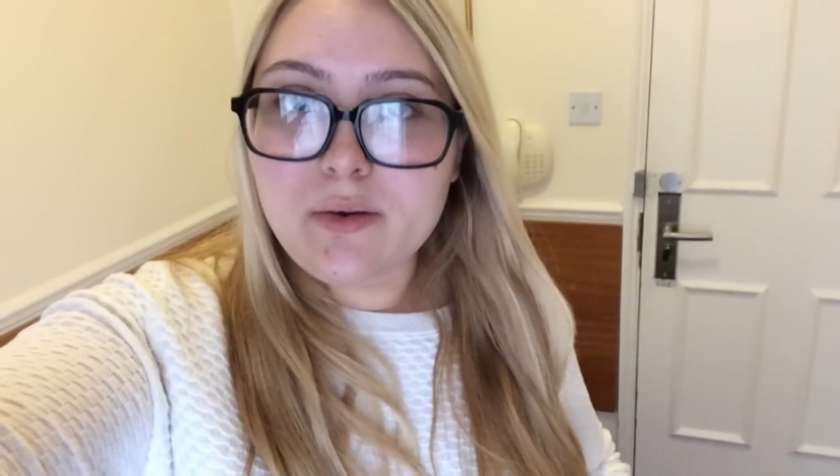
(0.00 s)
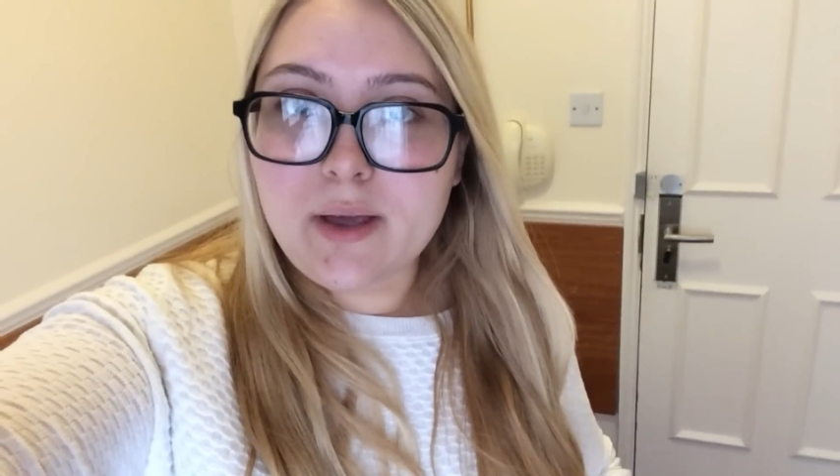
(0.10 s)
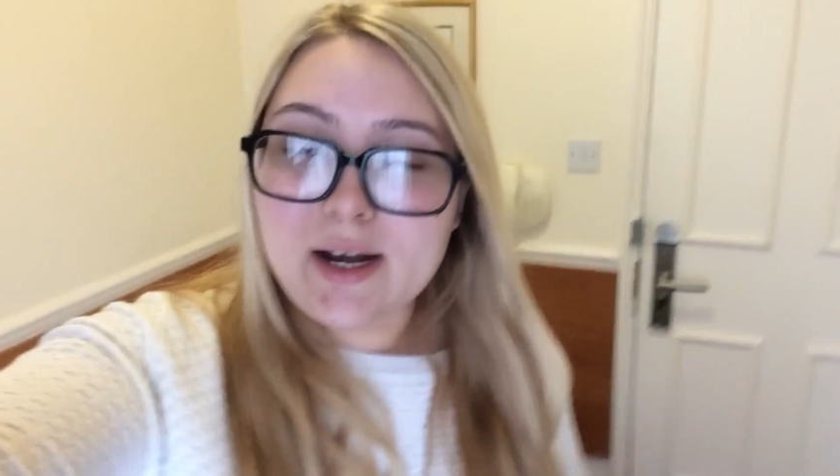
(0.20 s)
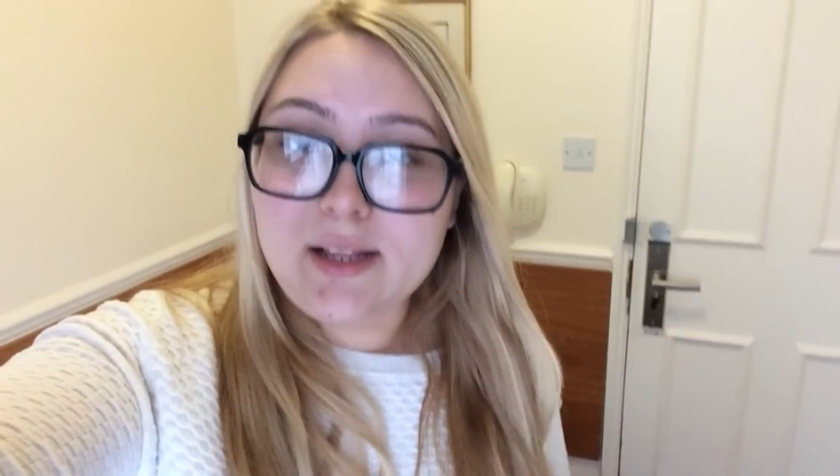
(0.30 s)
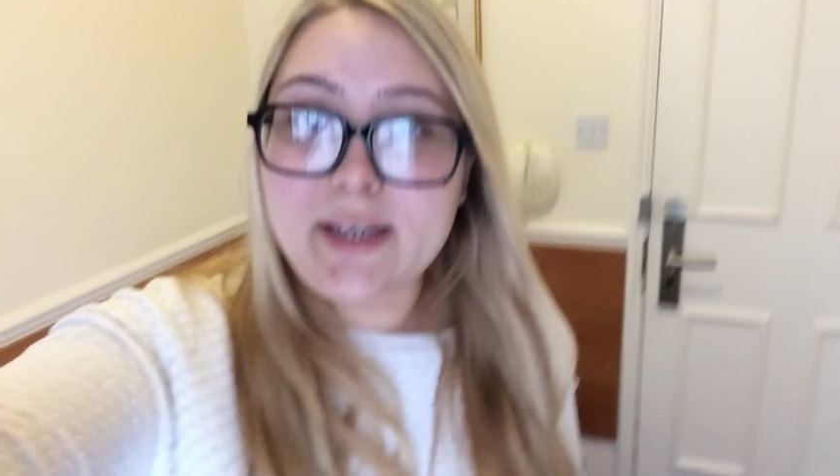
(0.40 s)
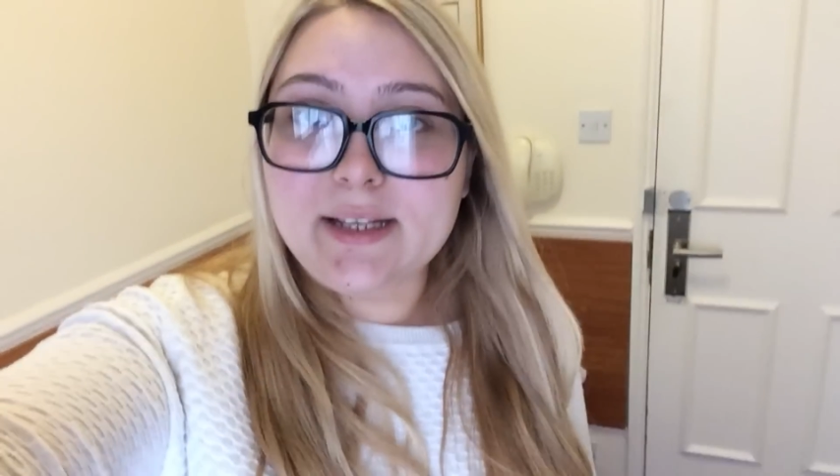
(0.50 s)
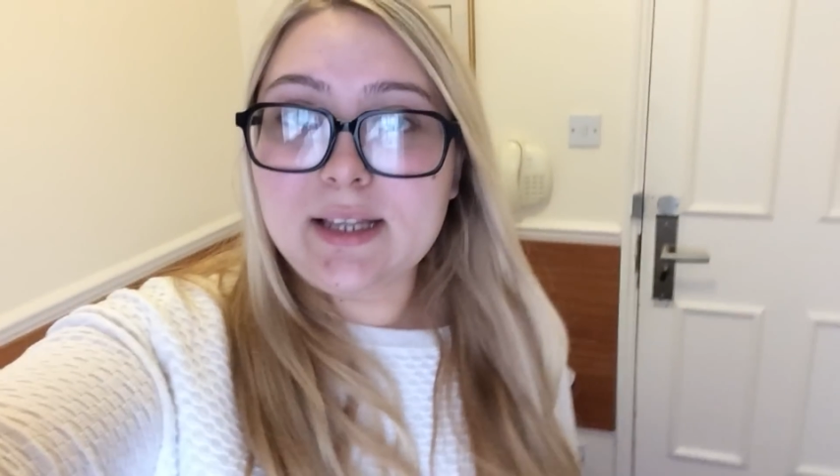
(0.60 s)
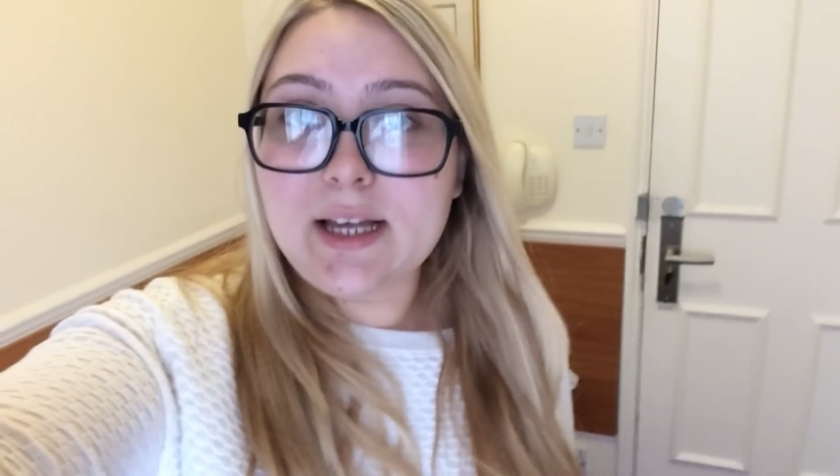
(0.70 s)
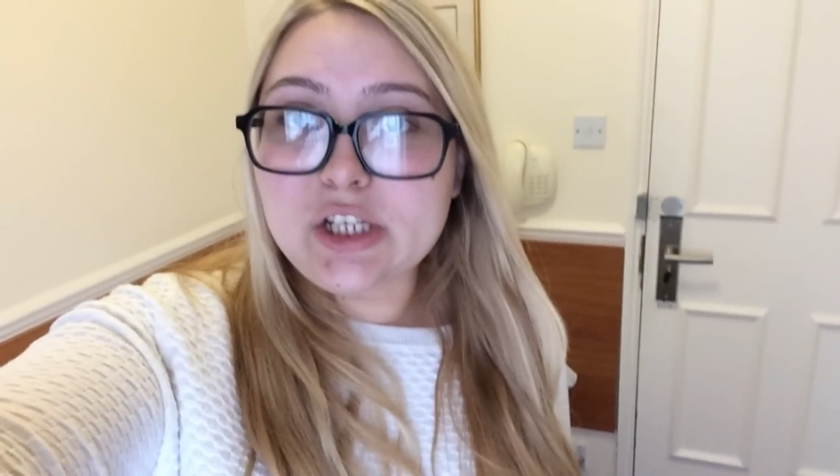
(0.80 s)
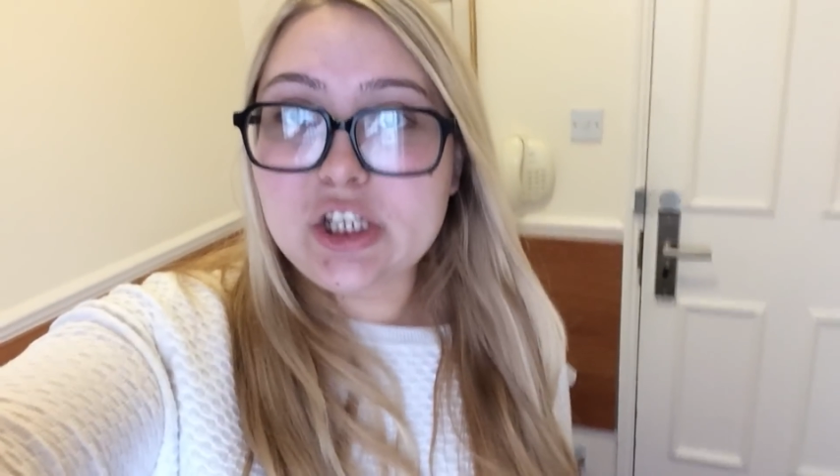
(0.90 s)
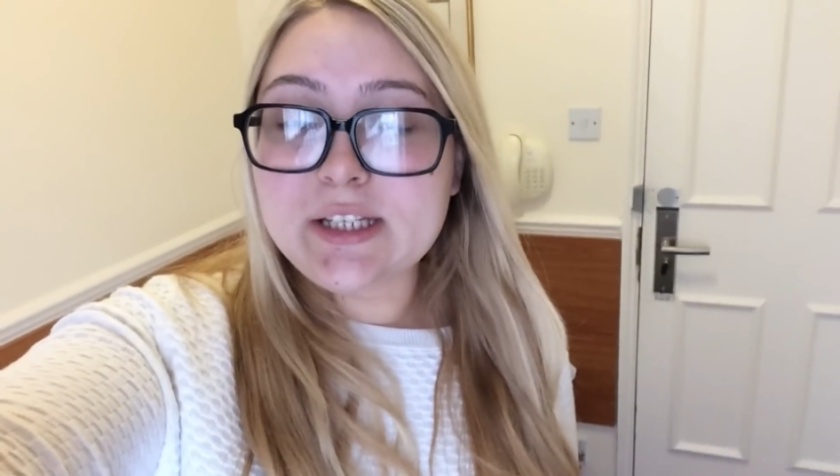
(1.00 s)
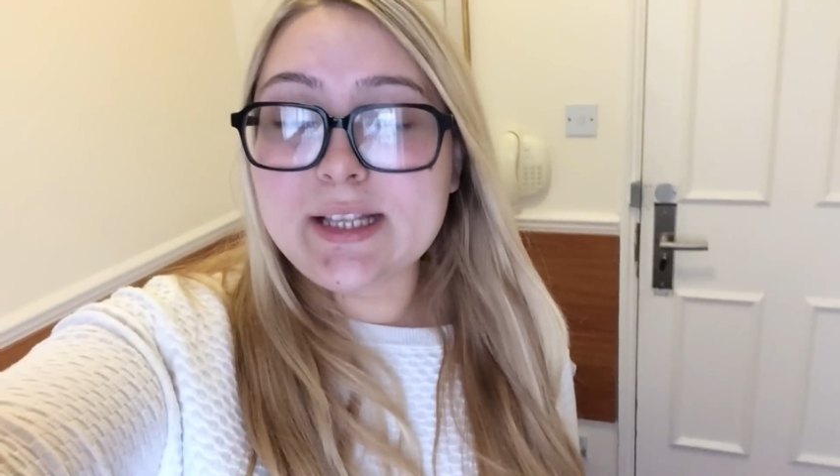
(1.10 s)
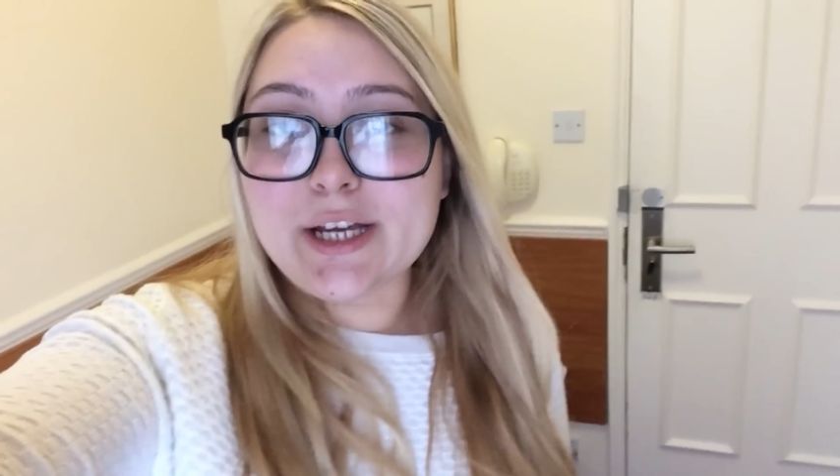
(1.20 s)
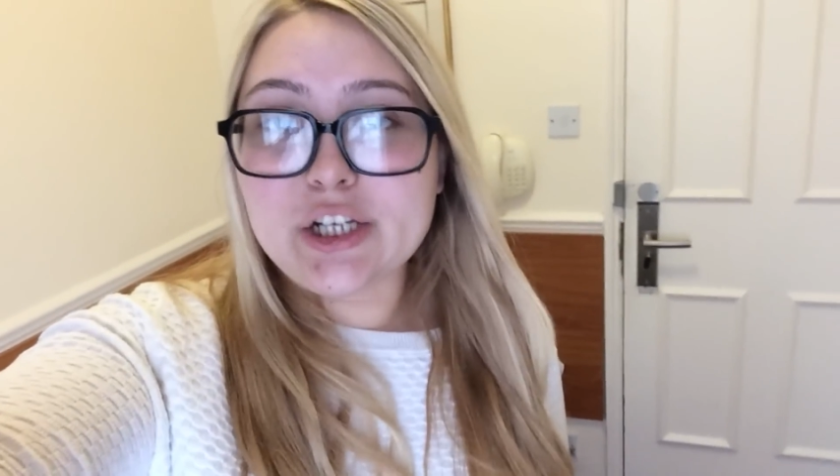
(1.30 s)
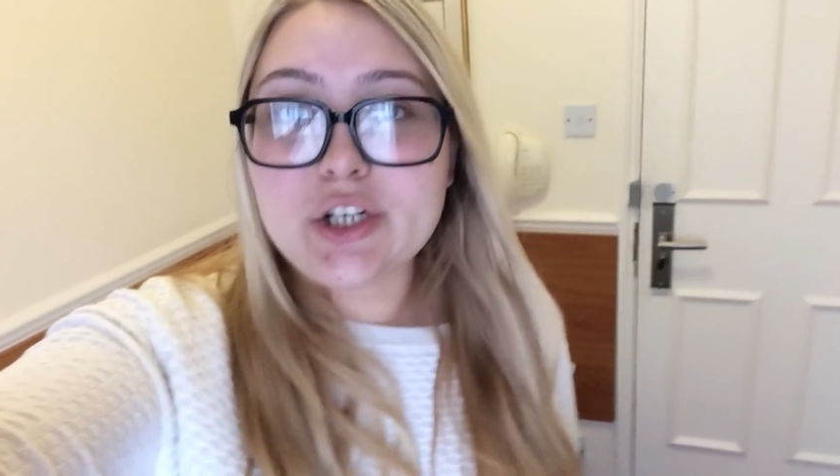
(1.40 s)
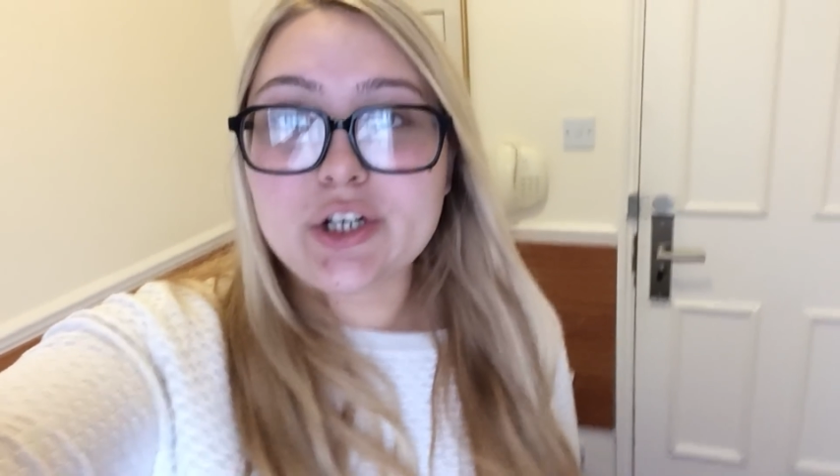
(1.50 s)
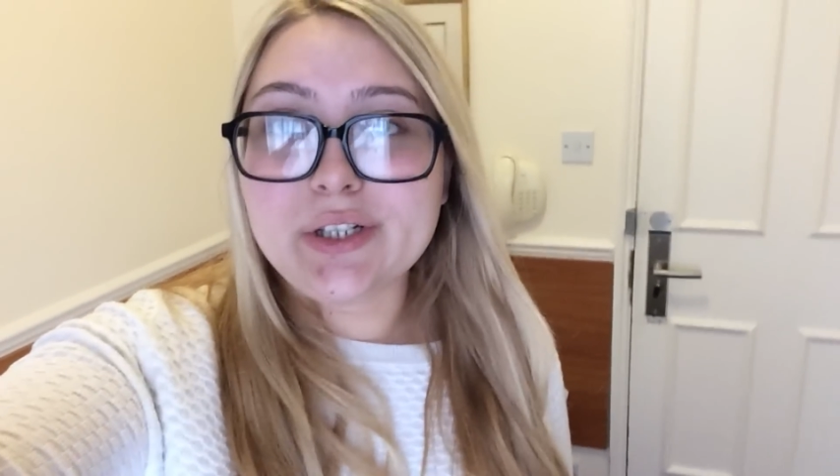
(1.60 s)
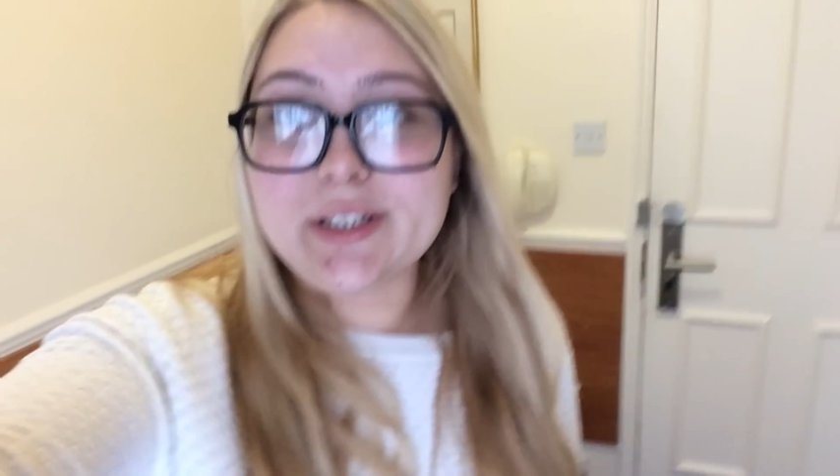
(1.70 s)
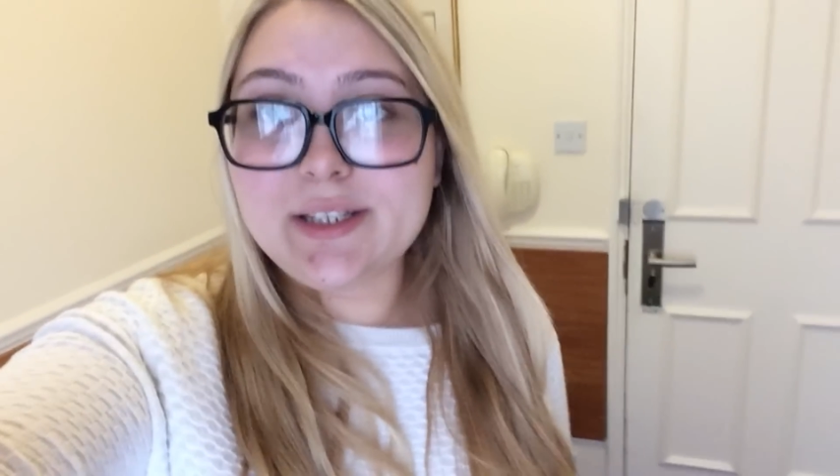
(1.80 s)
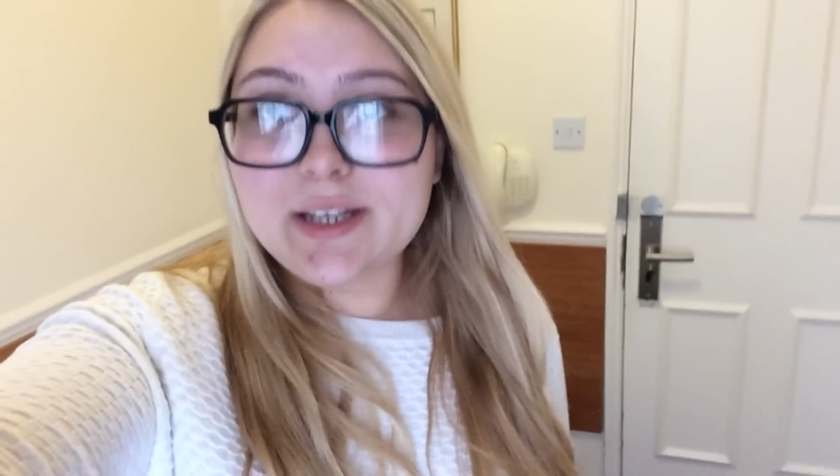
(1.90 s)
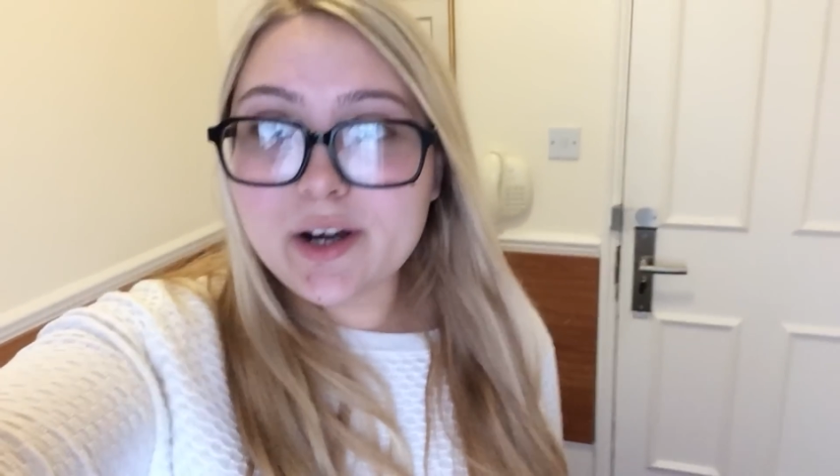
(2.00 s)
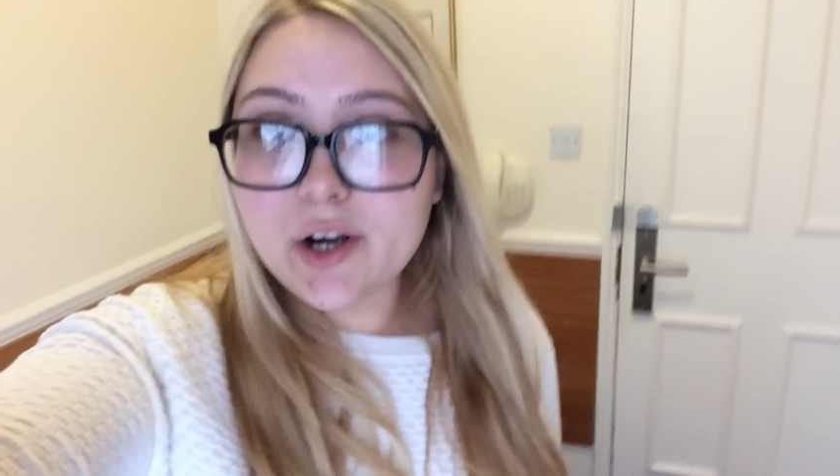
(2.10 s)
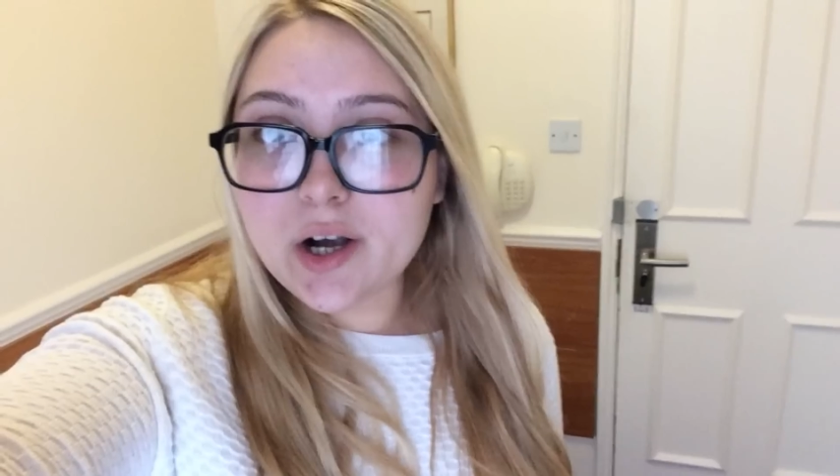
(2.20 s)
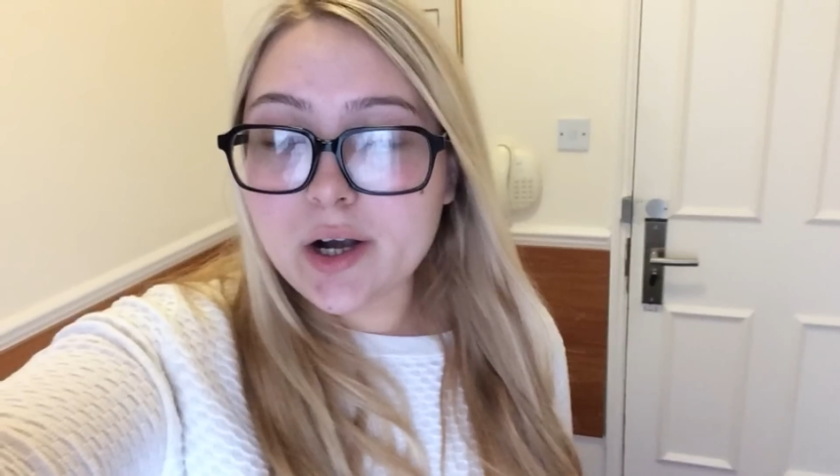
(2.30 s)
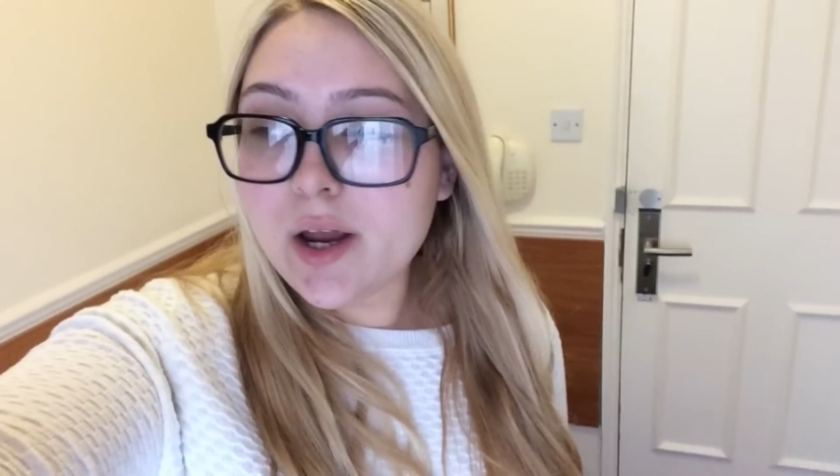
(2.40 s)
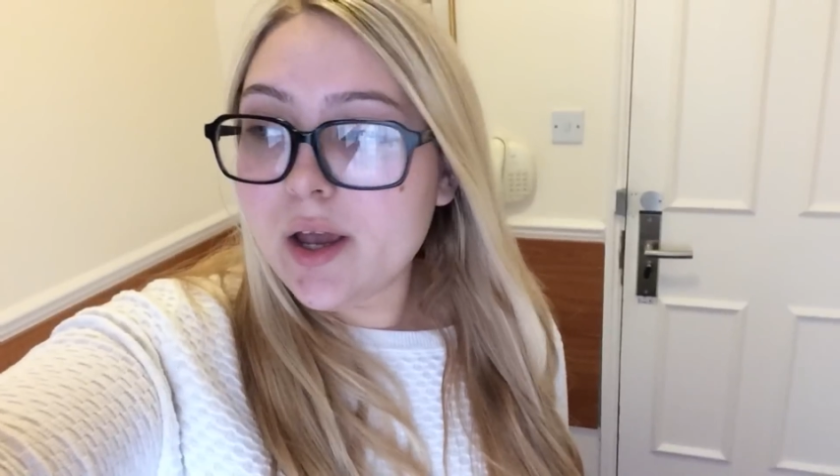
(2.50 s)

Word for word: go get a late lunch slash early dinner